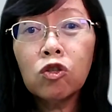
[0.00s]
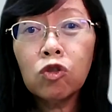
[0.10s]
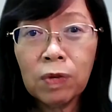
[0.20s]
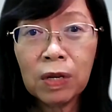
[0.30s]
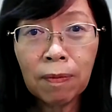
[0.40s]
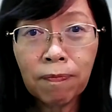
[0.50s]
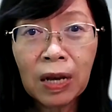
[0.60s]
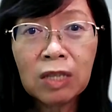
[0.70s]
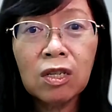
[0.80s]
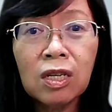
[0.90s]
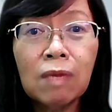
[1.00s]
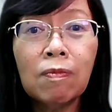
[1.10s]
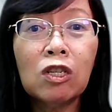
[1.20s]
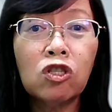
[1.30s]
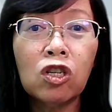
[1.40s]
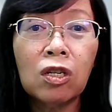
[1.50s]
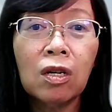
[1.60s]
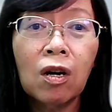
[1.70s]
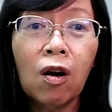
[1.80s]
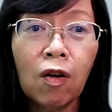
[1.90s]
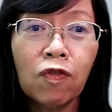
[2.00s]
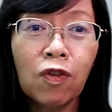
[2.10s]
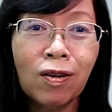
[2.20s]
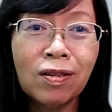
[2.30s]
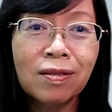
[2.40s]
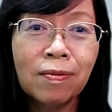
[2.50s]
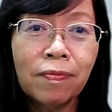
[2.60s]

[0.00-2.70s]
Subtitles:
to be a better imager of God.